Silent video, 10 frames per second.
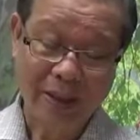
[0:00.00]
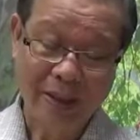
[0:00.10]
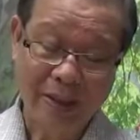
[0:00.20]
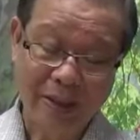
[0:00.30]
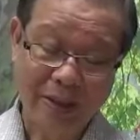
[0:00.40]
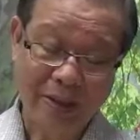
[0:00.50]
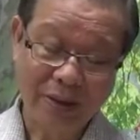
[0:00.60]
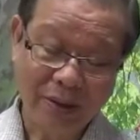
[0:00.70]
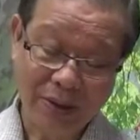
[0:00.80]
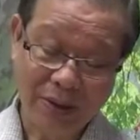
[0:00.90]
And then
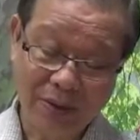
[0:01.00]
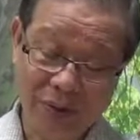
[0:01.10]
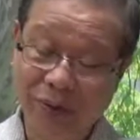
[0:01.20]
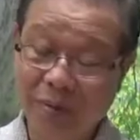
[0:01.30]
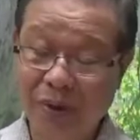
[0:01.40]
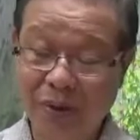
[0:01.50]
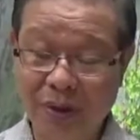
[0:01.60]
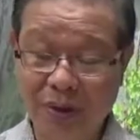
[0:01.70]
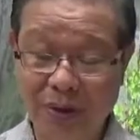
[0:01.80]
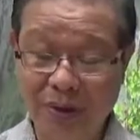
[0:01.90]
solitude, what about
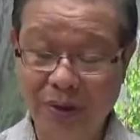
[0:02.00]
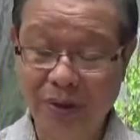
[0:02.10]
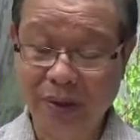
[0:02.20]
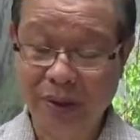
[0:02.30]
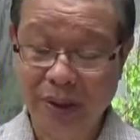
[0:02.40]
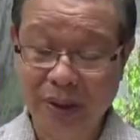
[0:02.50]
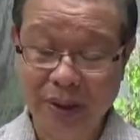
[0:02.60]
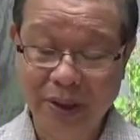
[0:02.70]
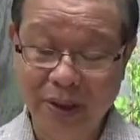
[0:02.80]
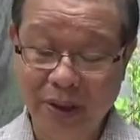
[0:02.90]
solitude?
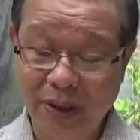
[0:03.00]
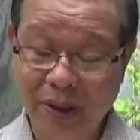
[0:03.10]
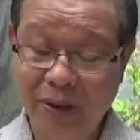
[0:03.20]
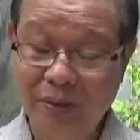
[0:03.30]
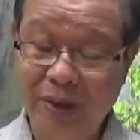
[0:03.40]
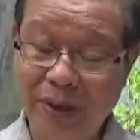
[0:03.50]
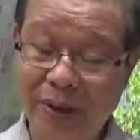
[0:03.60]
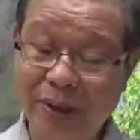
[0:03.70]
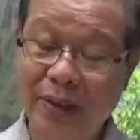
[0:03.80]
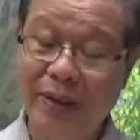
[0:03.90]
Here the Buddha
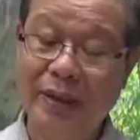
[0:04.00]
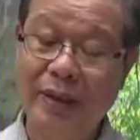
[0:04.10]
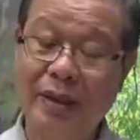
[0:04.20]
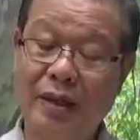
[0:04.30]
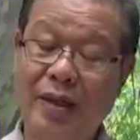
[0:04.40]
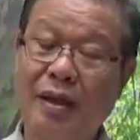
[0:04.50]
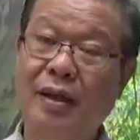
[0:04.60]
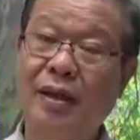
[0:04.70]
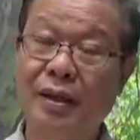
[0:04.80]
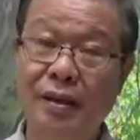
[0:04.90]
says there
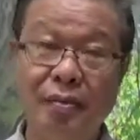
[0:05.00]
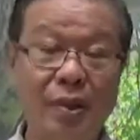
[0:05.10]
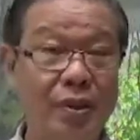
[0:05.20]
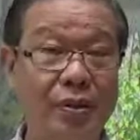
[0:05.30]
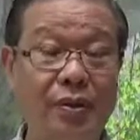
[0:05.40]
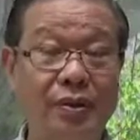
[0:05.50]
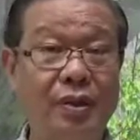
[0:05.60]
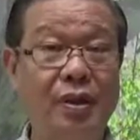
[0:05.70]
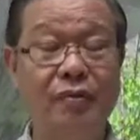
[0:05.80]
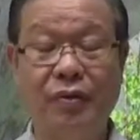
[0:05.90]
are other monks who
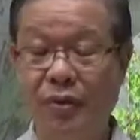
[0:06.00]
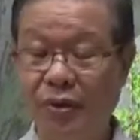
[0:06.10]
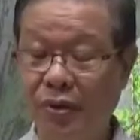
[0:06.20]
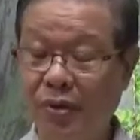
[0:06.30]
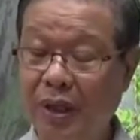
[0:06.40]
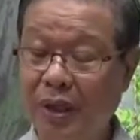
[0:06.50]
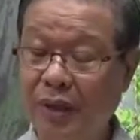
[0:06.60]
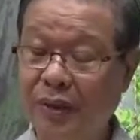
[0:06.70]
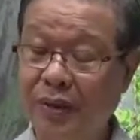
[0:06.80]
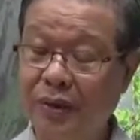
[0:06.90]
are forest
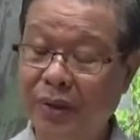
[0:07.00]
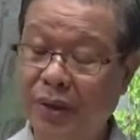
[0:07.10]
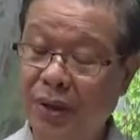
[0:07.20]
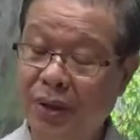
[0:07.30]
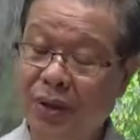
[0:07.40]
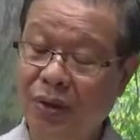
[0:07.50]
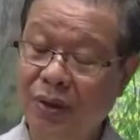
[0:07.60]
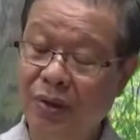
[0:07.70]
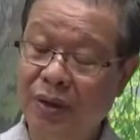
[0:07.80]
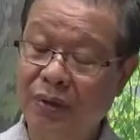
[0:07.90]
dwellers,
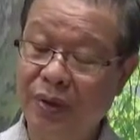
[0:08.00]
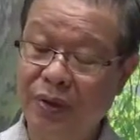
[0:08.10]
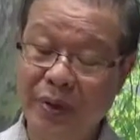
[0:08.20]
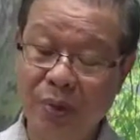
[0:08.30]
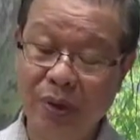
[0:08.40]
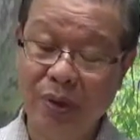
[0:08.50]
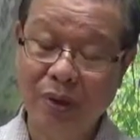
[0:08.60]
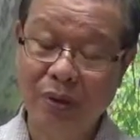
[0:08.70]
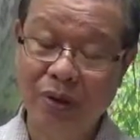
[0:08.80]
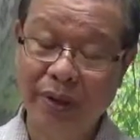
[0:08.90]
who live in remote
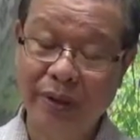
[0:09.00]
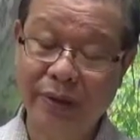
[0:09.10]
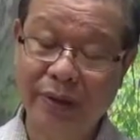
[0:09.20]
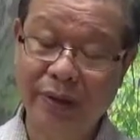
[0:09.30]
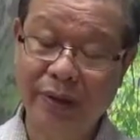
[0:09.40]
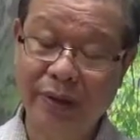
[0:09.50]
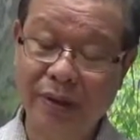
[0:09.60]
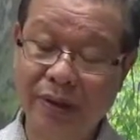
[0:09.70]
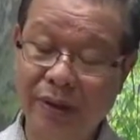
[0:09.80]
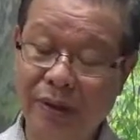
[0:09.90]
lodgings,
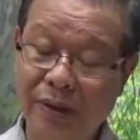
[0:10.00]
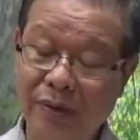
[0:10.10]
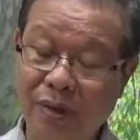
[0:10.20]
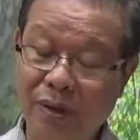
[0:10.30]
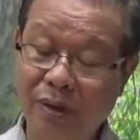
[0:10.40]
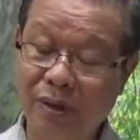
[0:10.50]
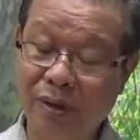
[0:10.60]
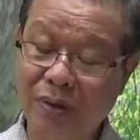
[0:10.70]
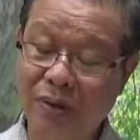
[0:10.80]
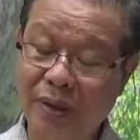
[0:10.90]
live all
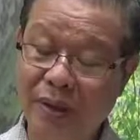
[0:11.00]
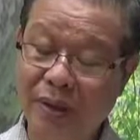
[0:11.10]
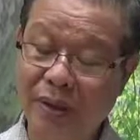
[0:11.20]
alone,